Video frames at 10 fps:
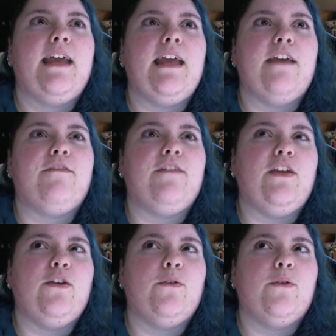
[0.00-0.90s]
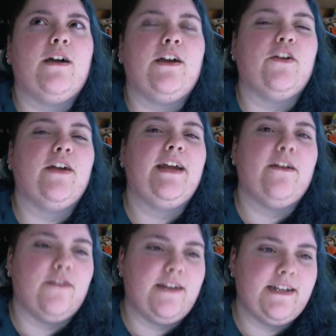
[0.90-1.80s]
if you agree
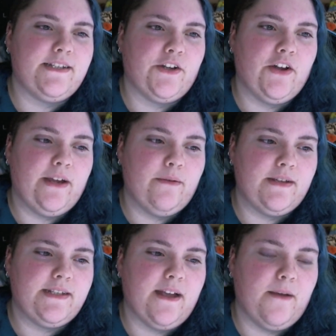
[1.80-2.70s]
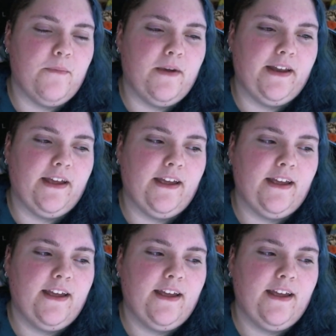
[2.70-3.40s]
or disagree with somebody,